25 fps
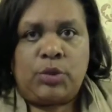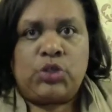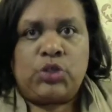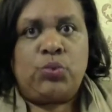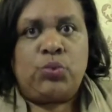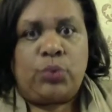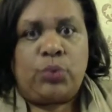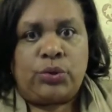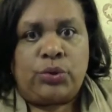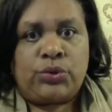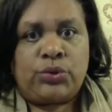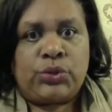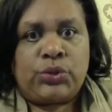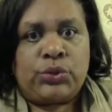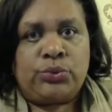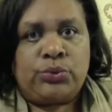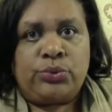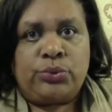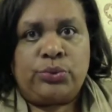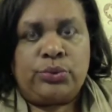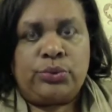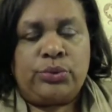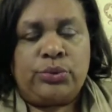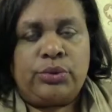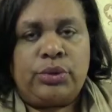call Him
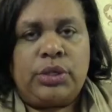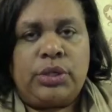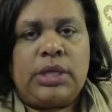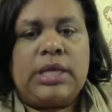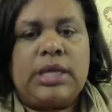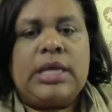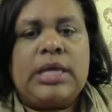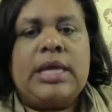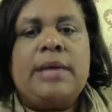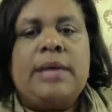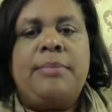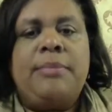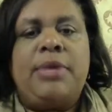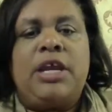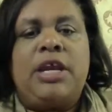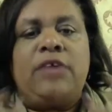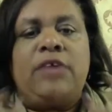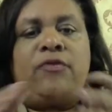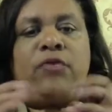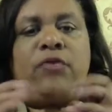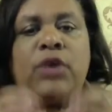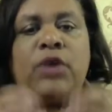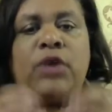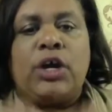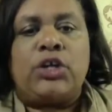to.
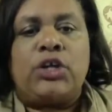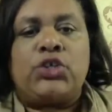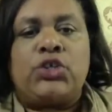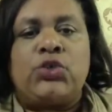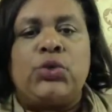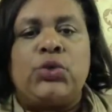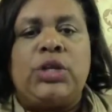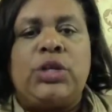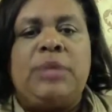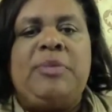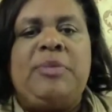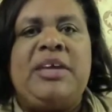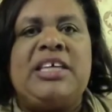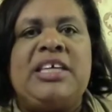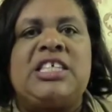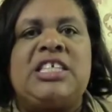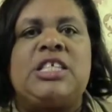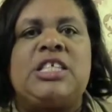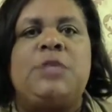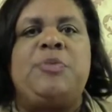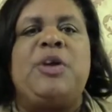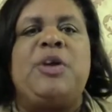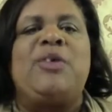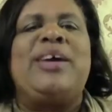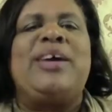But if we are truly being
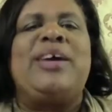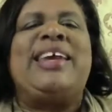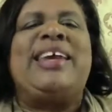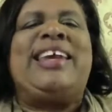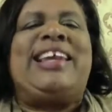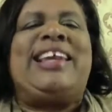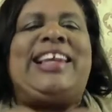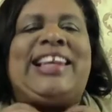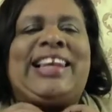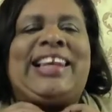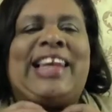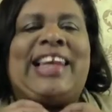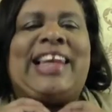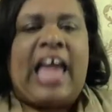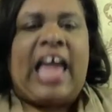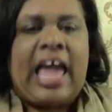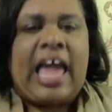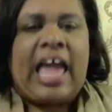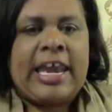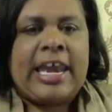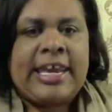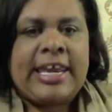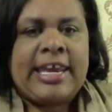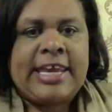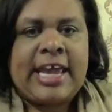
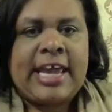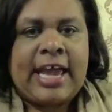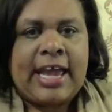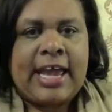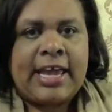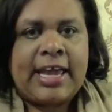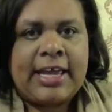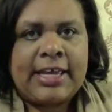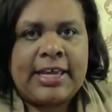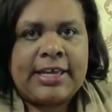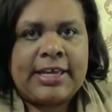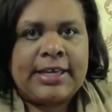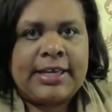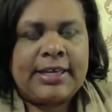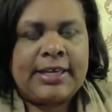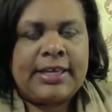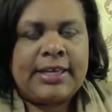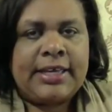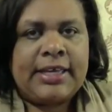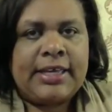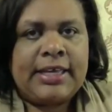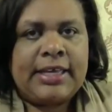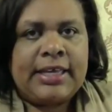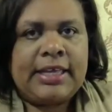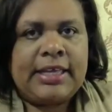Spirit-led,
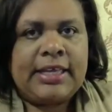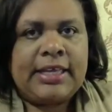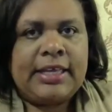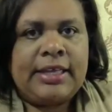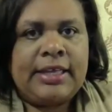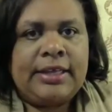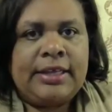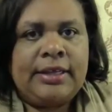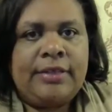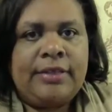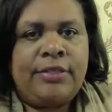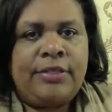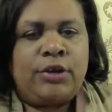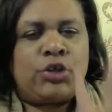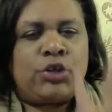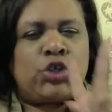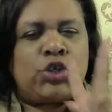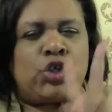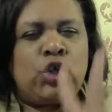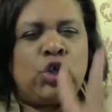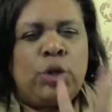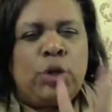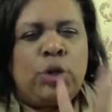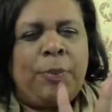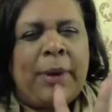there's
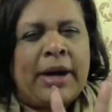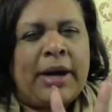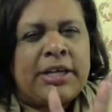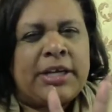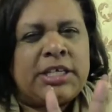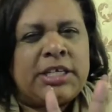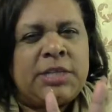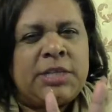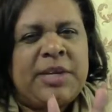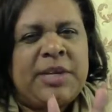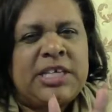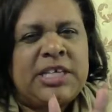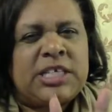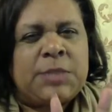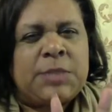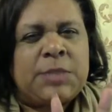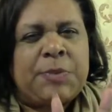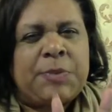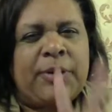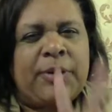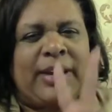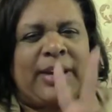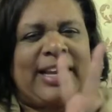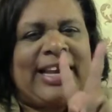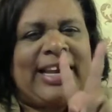two parts to being
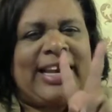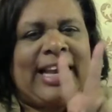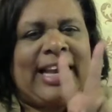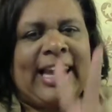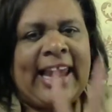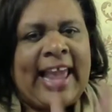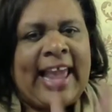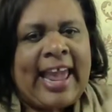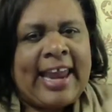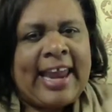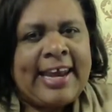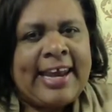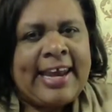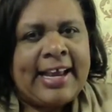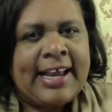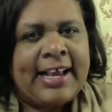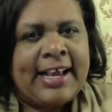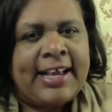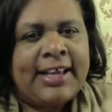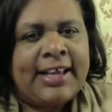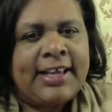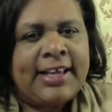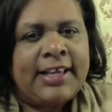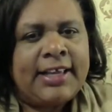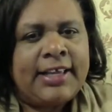
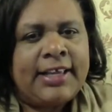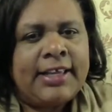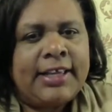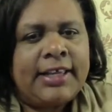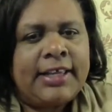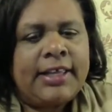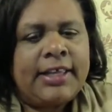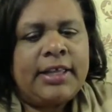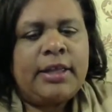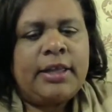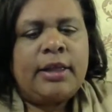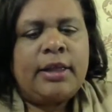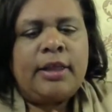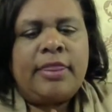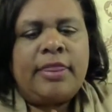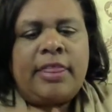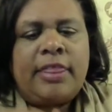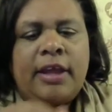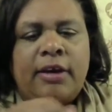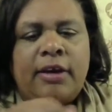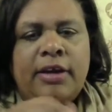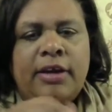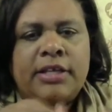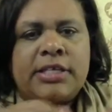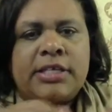Spirit-led.
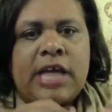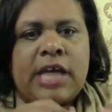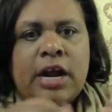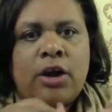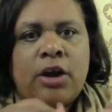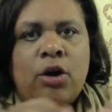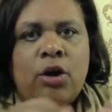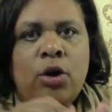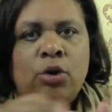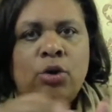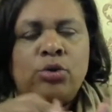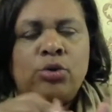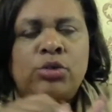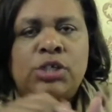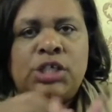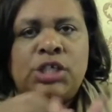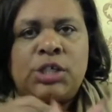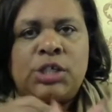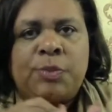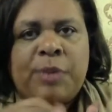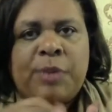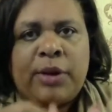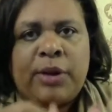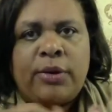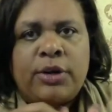There is our
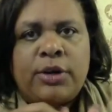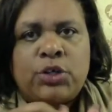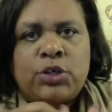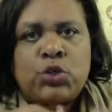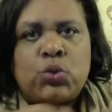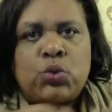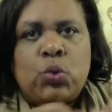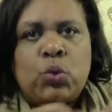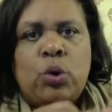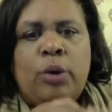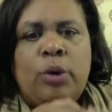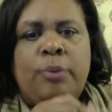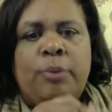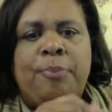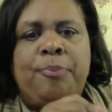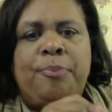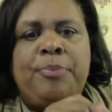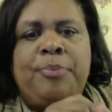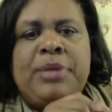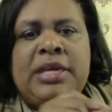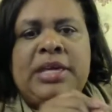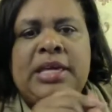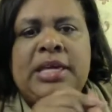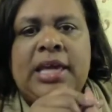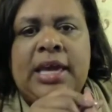own
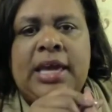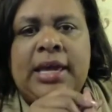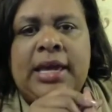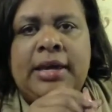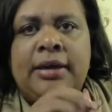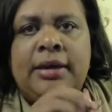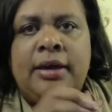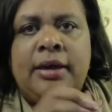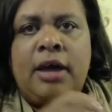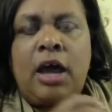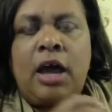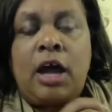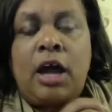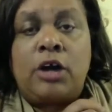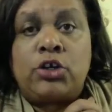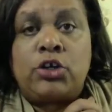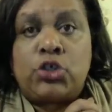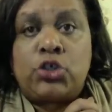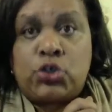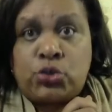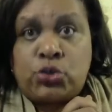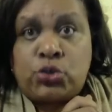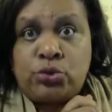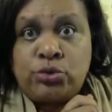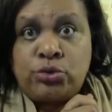spiritual being,
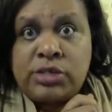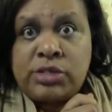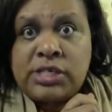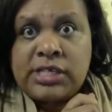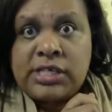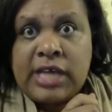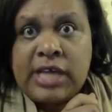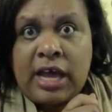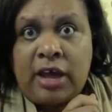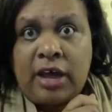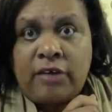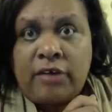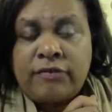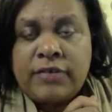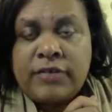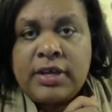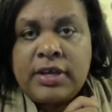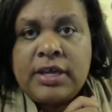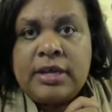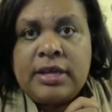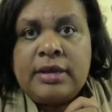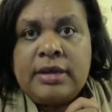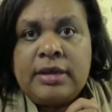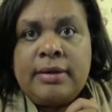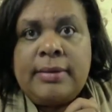our true
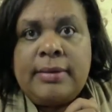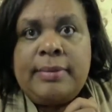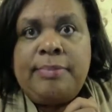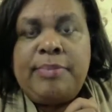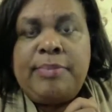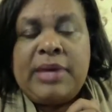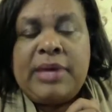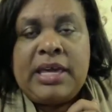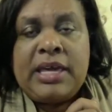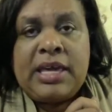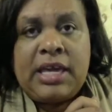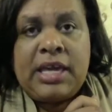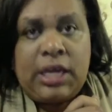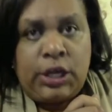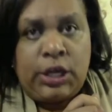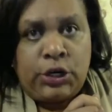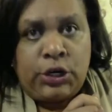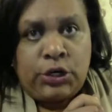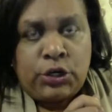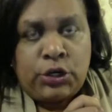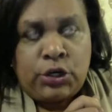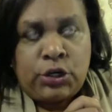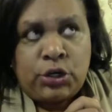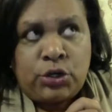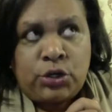self, being
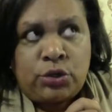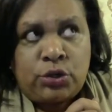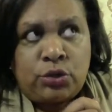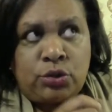in